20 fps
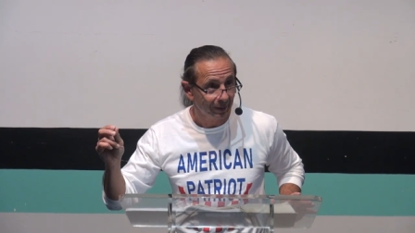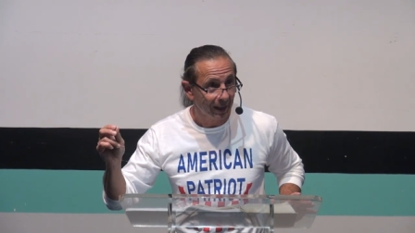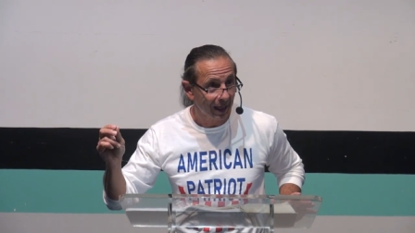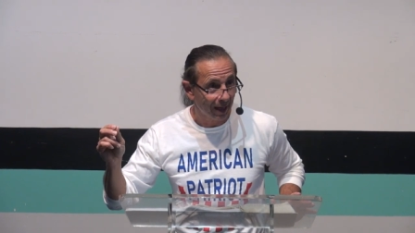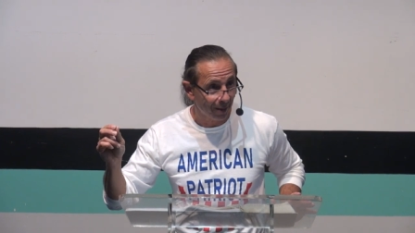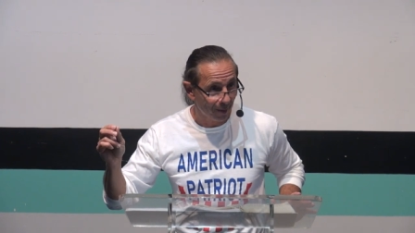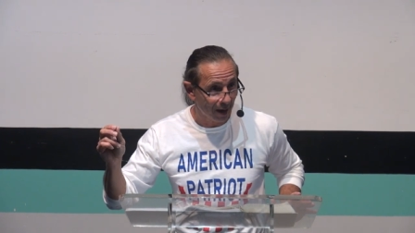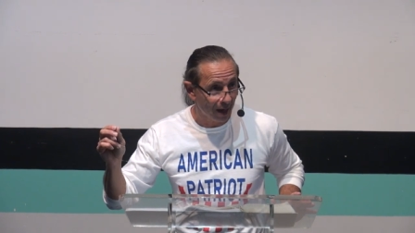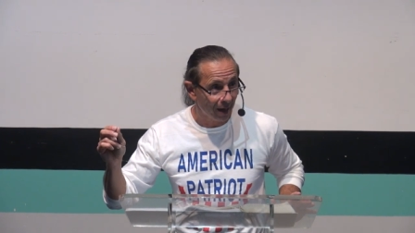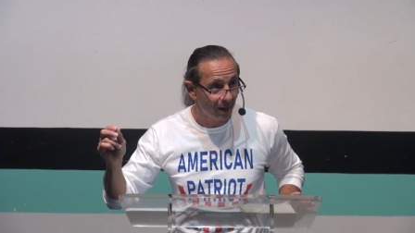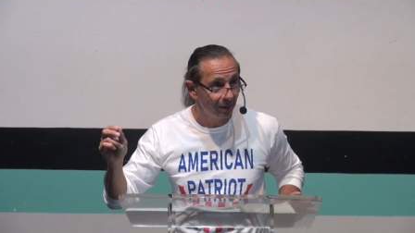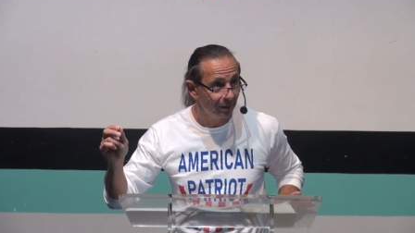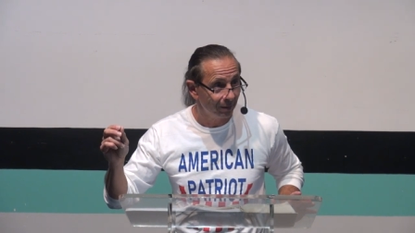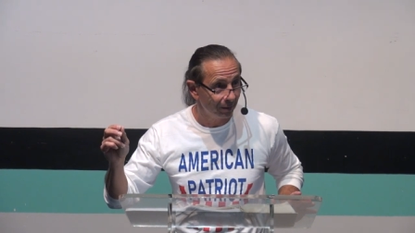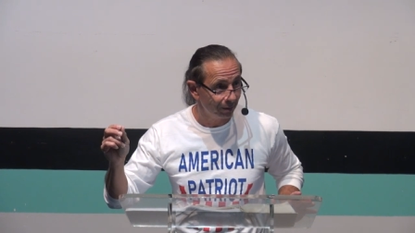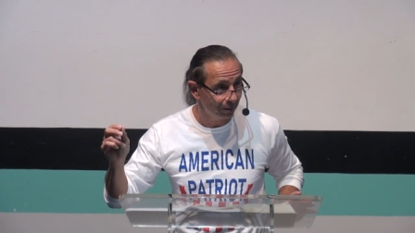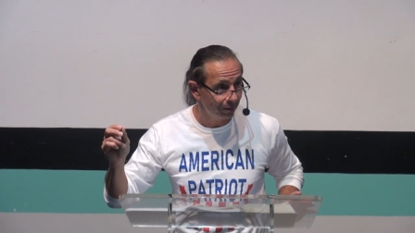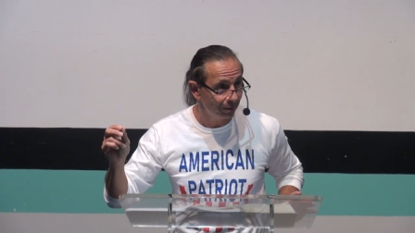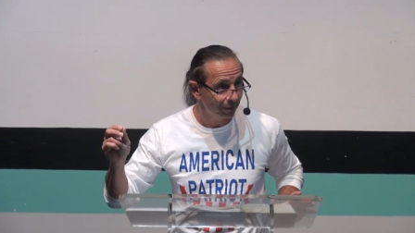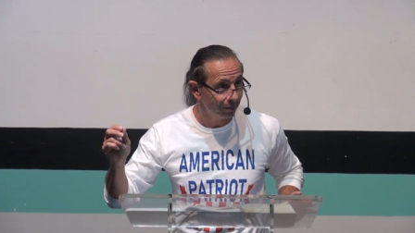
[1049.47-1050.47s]
Amen?
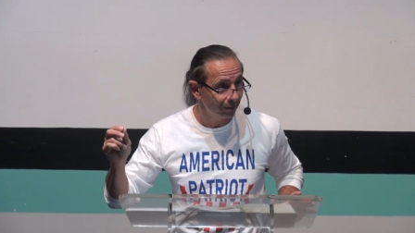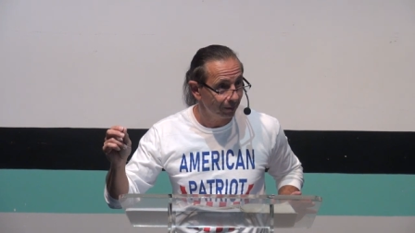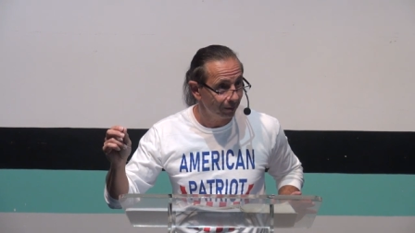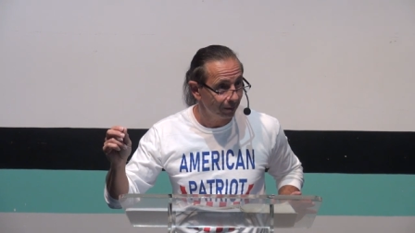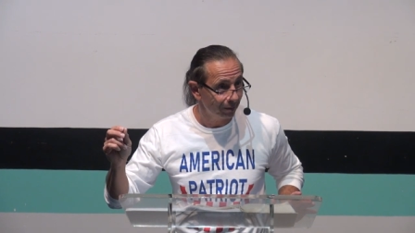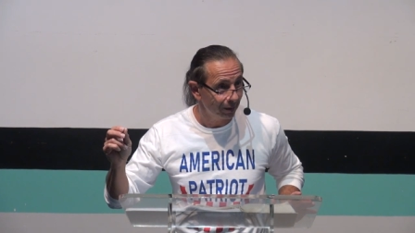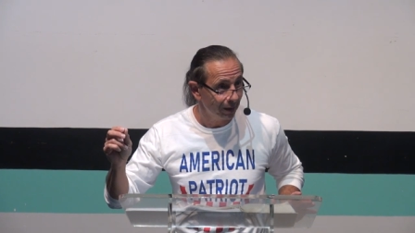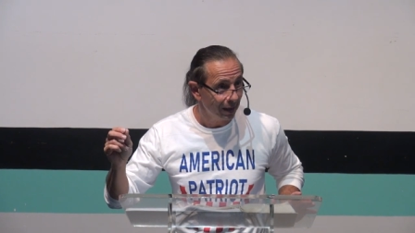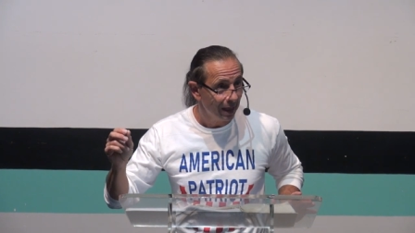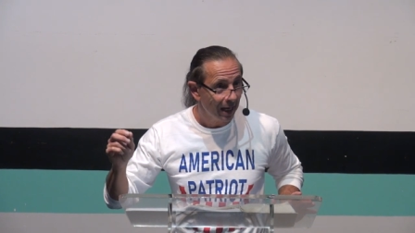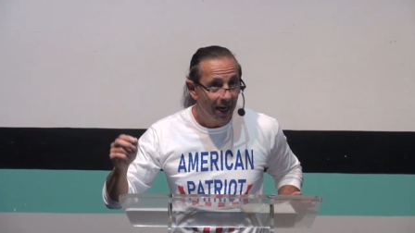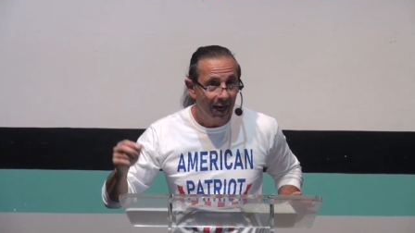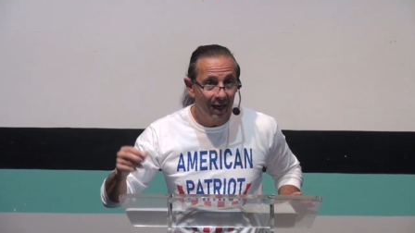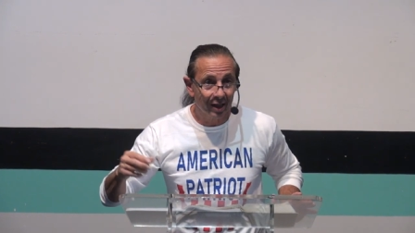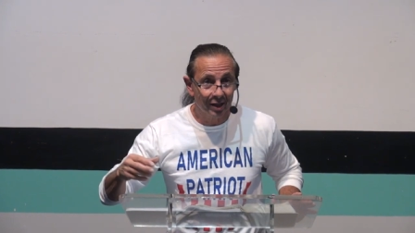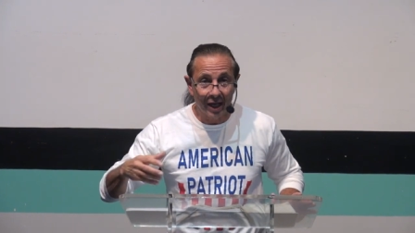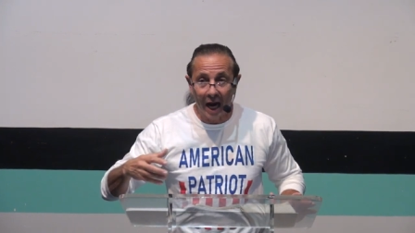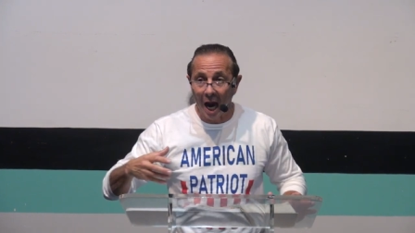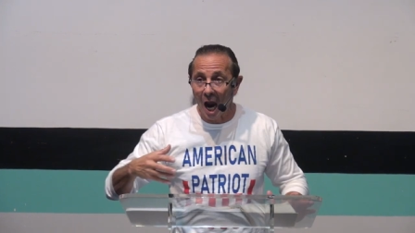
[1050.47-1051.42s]
It's